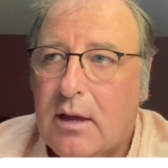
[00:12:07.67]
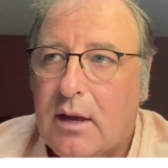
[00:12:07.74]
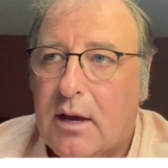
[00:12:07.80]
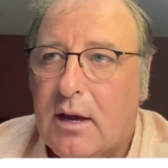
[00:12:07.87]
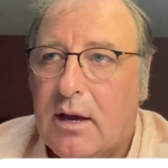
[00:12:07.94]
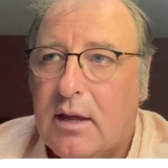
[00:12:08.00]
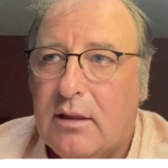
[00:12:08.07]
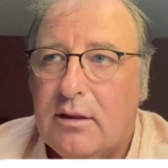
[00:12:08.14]

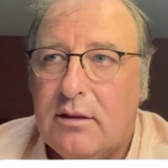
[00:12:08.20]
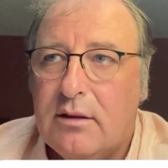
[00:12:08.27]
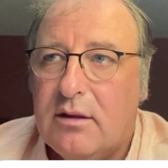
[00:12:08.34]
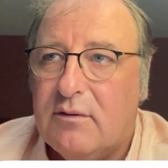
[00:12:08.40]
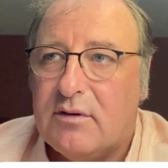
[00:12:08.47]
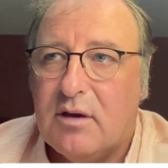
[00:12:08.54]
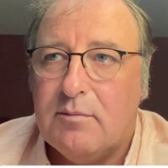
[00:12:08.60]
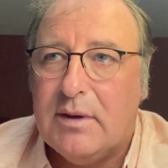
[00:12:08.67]

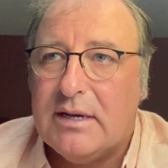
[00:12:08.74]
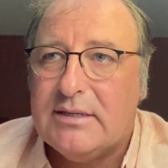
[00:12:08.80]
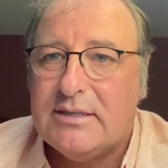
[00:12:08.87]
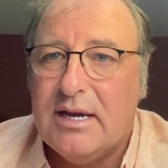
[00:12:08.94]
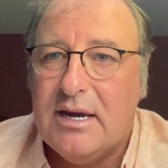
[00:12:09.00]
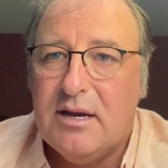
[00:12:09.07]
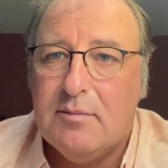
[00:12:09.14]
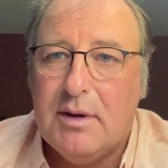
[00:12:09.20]
They've got big
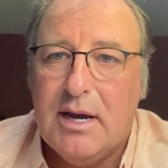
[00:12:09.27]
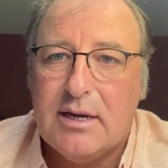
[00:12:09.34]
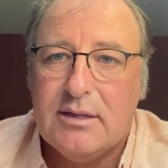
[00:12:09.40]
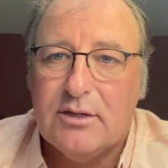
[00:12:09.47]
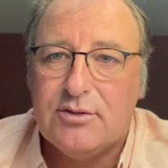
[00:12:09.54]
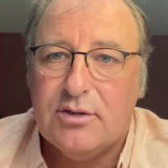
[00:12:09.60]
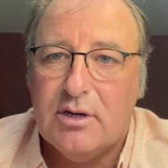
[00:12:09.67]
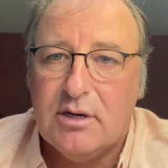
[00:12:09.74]
sign in the back of
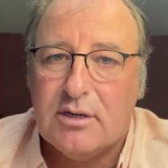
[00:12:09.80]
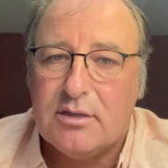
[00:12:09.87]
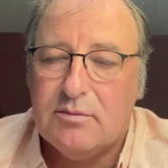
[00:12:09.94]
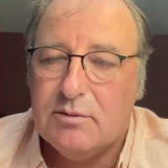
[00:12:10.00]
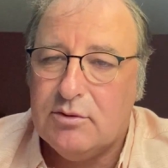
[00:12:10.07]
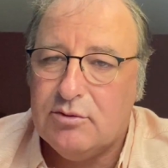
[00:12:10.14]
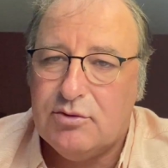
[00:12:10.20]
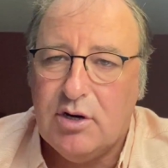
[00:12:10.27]
their truck,
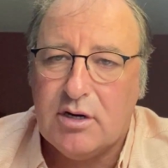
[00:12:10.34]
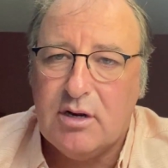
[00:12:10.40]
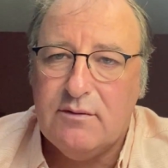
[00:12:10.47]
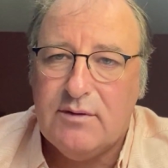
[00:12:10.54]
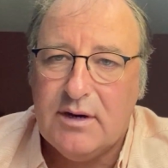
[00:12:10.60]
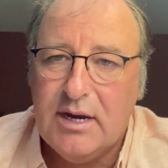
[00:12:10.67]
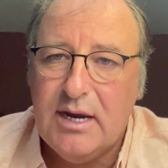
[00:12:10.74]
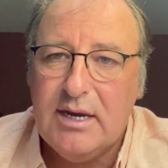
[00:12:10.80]
trucking
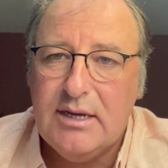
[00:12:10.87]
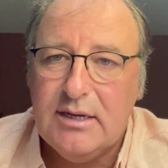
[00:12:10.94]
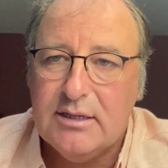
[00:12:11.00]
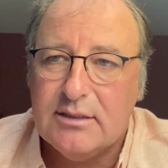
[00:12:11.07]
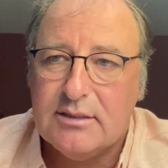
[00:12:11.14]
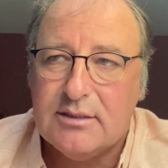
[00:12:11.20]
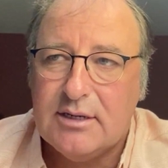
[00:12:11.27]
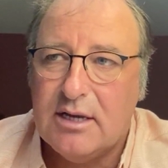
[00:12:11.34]
for 80
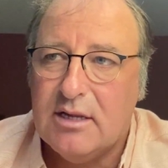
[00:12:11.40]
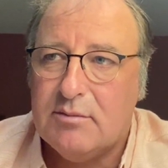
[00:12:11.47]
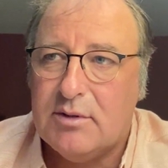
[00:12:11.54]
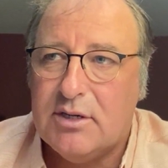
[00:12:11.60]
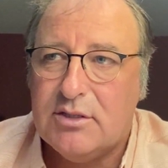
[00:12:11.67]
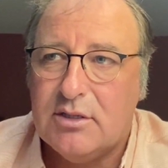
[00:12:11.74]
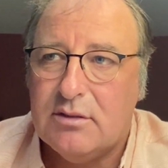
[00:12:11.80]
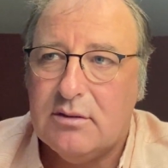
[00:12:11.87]
years
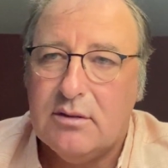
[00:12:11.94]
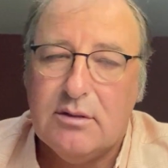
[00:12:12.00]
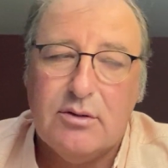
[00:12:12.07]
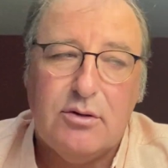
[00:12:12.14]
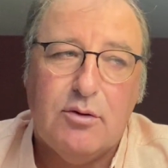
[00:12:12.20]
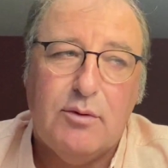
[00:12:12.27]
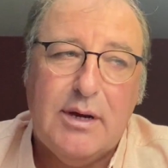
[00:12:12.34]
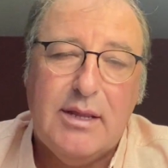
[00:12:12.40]
celebration.
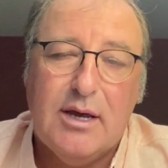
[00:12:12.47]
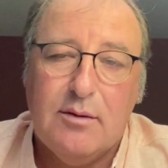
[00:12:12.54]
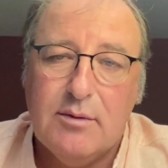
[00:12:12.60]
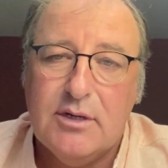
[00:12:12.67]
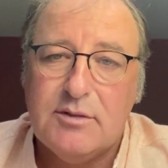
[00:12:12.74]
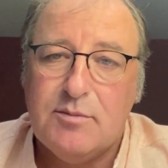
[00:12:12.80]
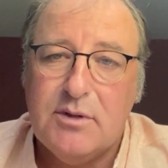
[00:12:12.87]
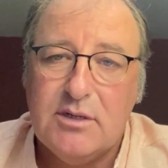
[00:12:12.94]
Don't know when that
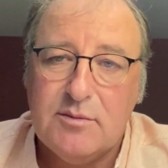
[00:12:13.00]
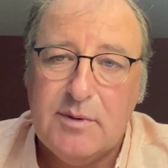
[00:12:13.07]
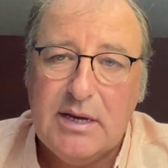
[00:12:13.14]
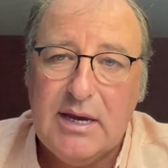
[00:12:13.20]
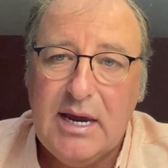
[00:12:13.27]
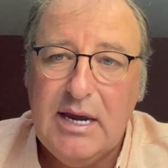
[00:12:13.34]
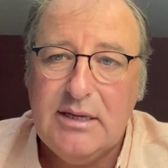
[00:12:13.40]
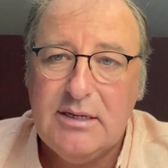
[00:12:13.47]
was, but there's a
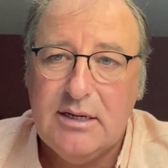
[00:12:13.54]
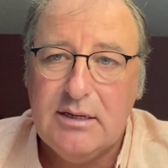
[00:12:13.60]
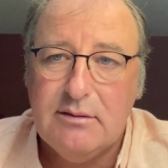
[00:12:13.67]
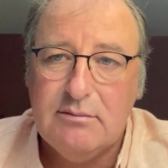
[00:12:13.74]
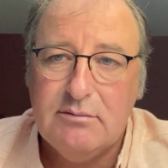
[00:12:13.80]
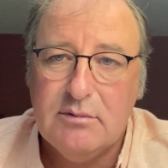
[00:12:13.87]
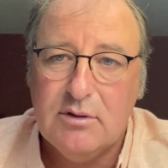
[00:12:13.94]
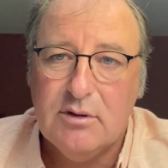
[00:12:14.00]
big 80
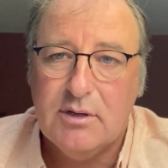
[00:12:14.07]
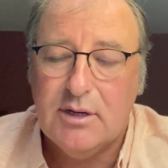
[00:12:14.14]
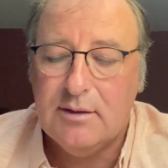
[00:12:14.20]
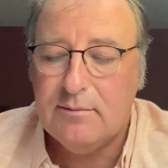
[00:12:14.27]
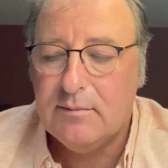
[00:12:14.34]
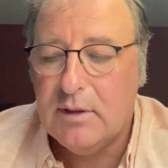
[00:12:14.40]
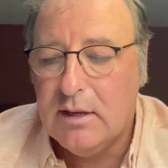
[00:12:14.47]
on it.